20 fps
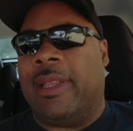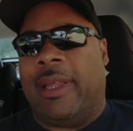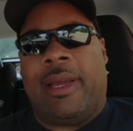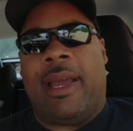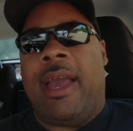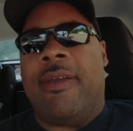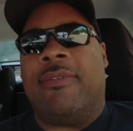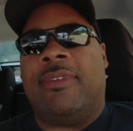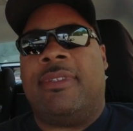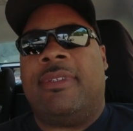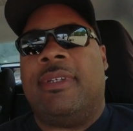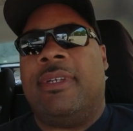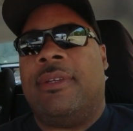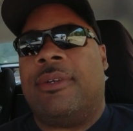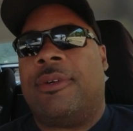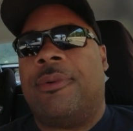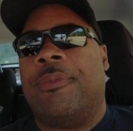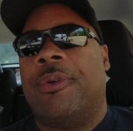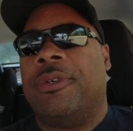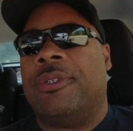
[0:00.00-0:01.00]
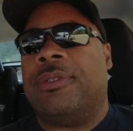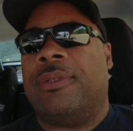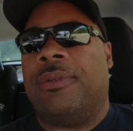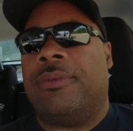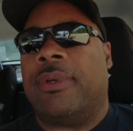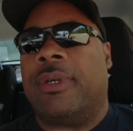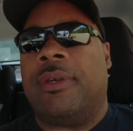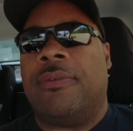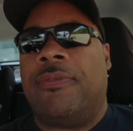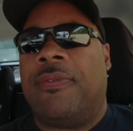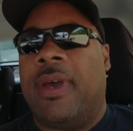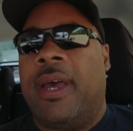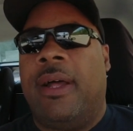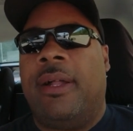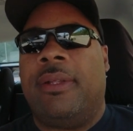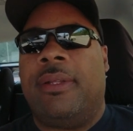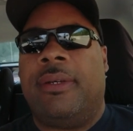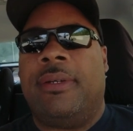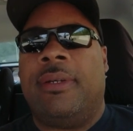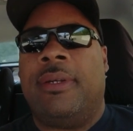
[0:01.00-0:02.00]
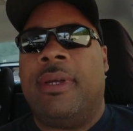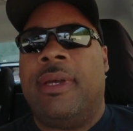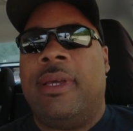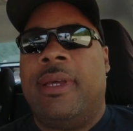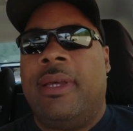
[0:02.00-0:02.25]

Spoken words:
Like, I haven't seen a commercial of Ricky Fowler